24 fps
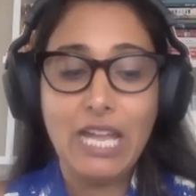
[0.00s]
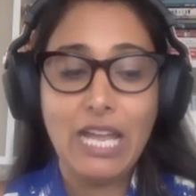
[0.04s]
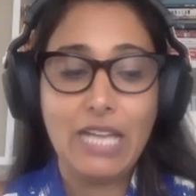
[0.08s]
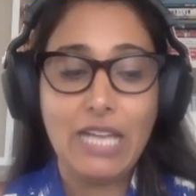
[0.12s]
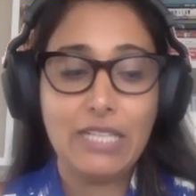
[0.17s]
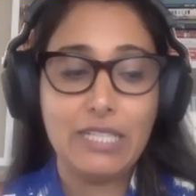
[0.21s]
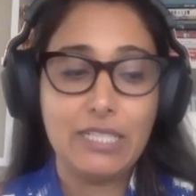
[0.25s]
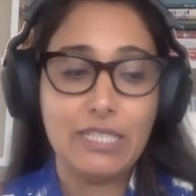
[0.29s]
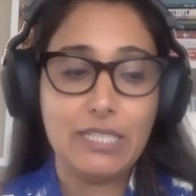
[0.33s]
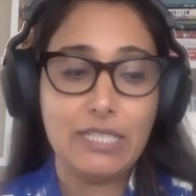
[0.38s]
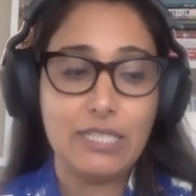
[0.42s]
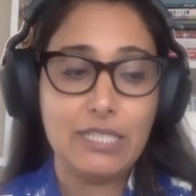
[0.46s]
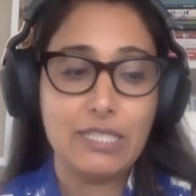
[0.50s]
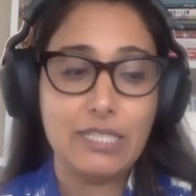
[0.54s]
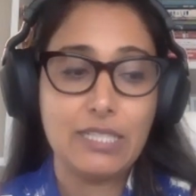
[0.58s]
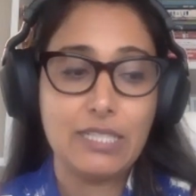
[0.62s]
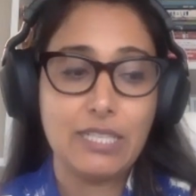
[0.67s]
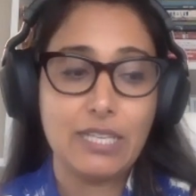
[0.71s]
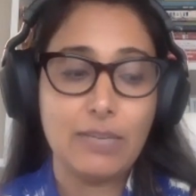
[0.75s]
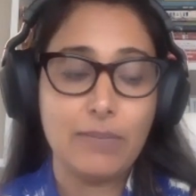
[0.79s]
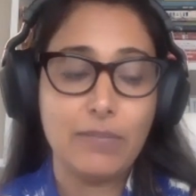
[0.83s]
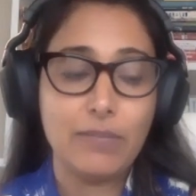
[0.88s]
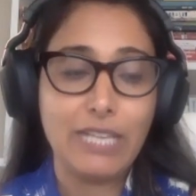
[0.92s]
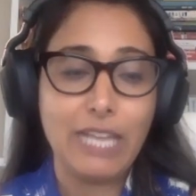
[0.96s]
and it is
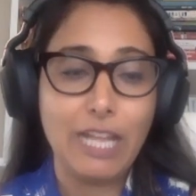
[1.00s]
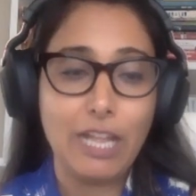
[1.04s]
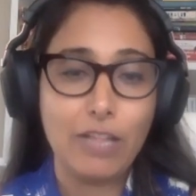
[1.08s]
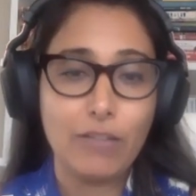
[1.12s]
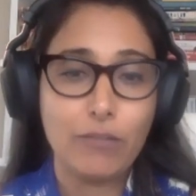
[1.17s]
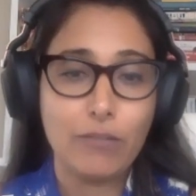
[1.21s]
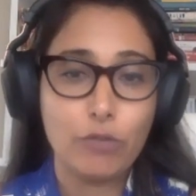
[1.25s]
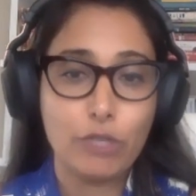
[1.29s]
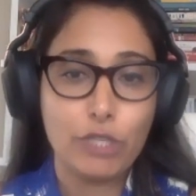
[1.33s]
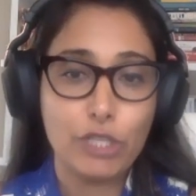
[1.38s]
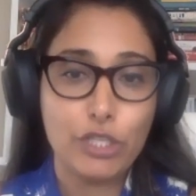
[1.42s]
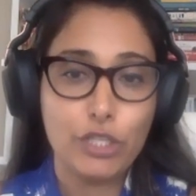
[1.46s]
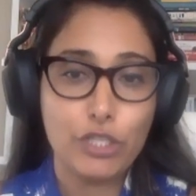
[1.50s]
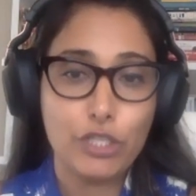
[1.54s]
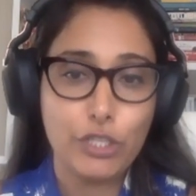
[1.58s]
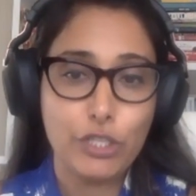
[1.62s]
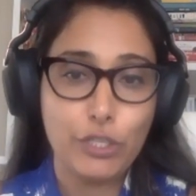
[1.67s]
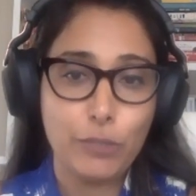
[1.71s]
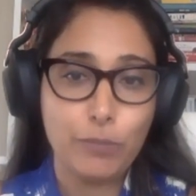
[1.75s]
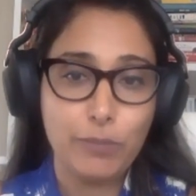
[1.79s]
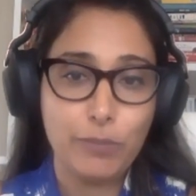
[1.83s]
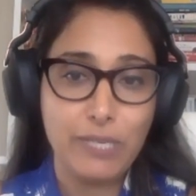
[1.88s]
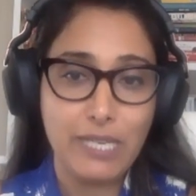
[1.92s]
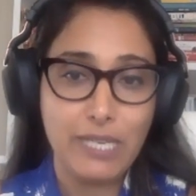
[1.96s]
the California
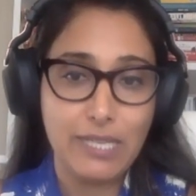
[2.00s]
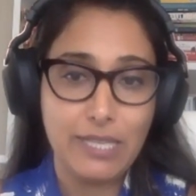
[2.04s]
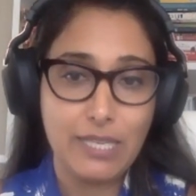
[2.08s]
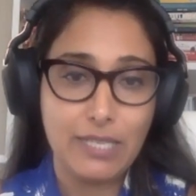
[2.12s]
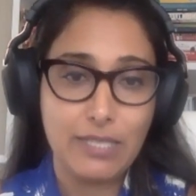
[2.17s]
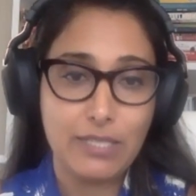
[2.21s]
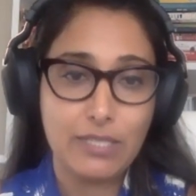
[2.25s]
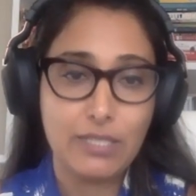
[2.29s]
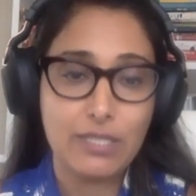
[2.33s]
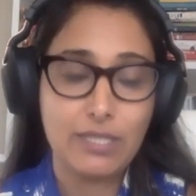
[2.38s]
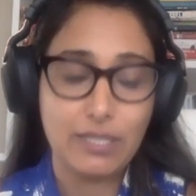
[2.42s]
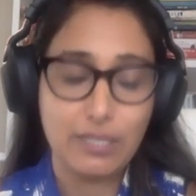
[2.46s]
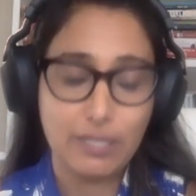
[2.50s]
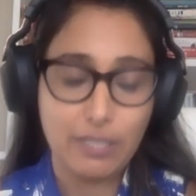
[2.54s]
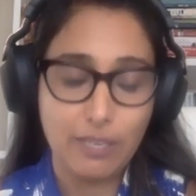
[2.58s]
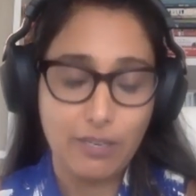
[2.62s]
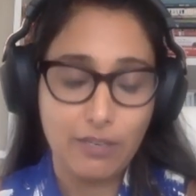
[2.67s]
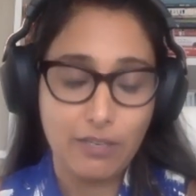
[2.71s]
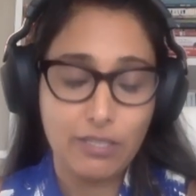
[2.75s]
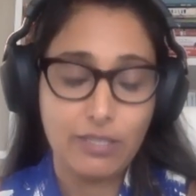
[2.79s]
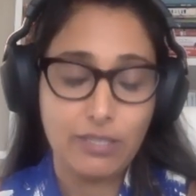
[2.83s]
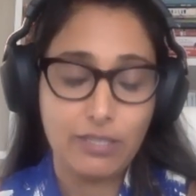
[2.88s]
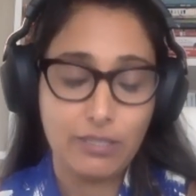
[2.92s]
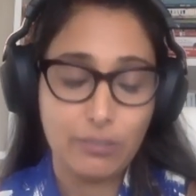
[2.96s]
GOP, that is
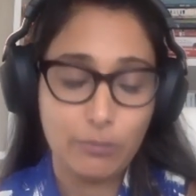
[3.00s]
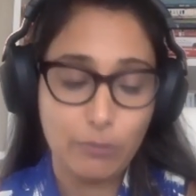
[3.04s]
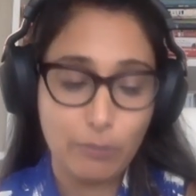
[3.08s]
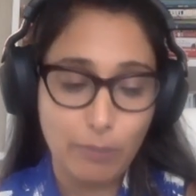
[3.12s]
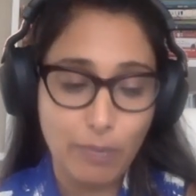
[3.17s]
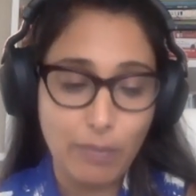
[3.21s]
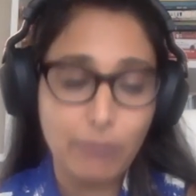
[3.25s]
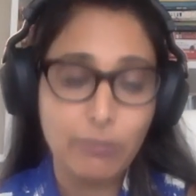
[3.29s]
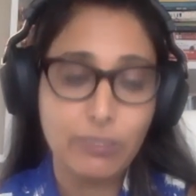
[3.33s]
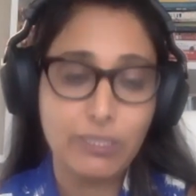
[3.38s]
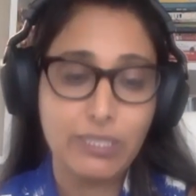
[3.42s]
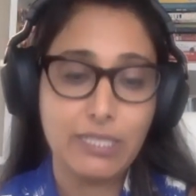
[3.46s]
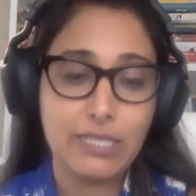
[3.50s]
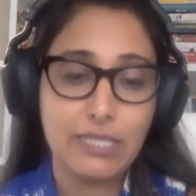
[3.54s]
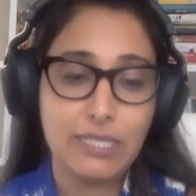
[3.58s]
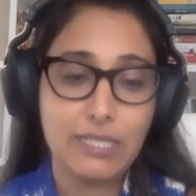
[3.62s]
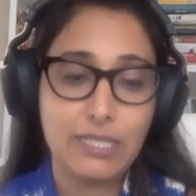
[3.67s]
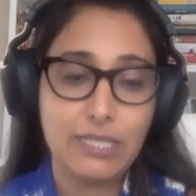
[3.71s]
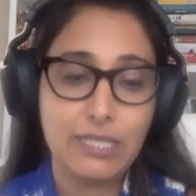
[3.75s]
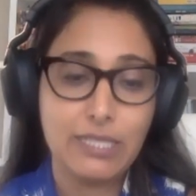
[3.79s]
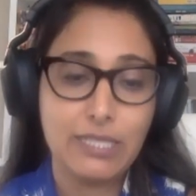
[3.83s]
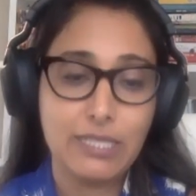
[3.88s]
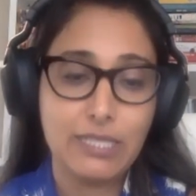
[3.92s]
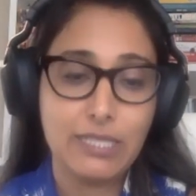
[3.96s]
the
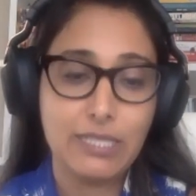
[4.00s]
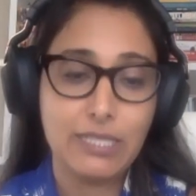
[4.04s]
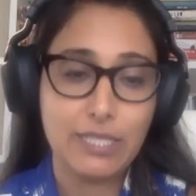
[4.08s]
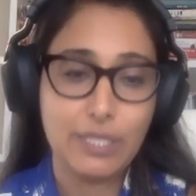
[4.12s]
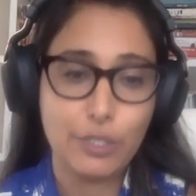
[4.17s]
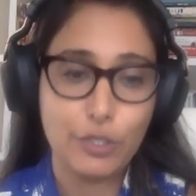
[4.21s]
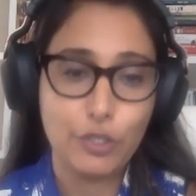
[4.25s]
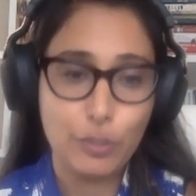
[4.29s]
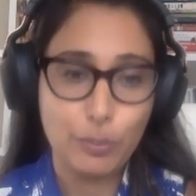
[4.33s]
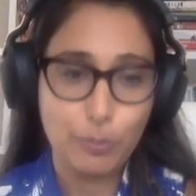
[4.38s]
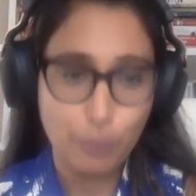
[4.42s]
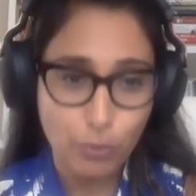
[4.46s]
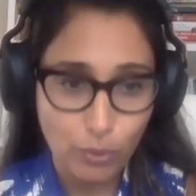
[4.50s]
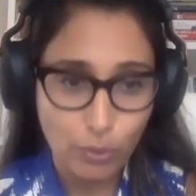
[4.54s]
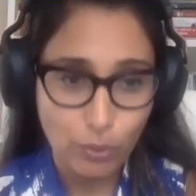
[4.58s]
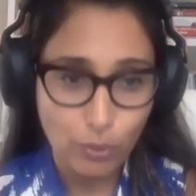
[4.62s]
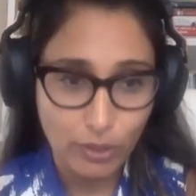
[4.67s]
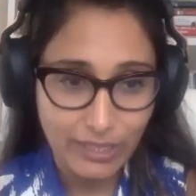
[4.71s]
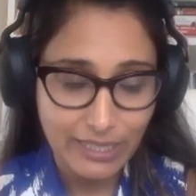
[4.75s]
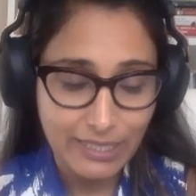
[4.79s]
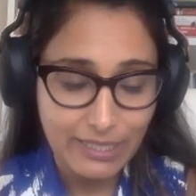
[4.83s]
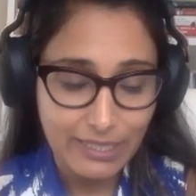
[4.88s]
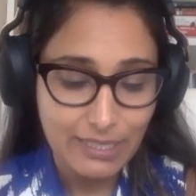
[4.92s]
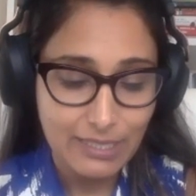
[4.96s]
Republicans that are
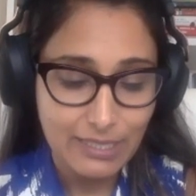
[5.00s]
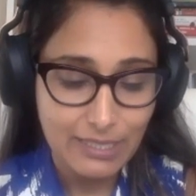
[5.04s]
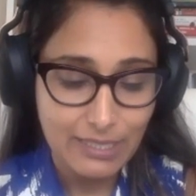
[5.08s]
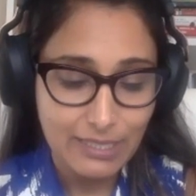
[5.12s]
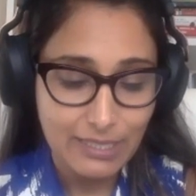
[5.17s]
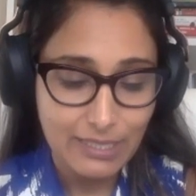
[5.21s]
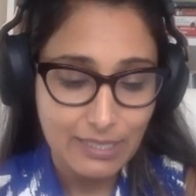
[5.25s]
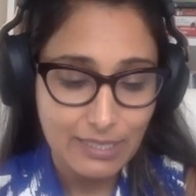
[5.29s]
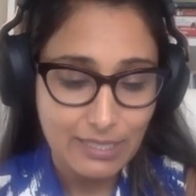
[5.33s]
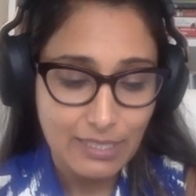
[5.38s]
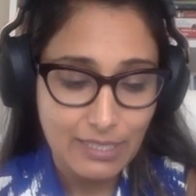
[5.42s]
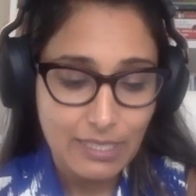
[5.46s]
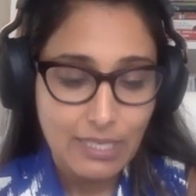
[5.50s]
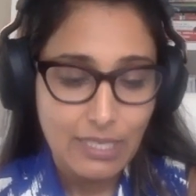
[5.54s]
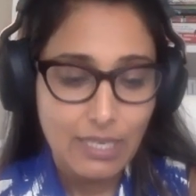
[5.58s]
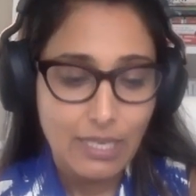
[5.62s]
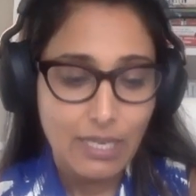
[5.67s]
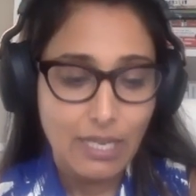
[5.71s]
supporting it.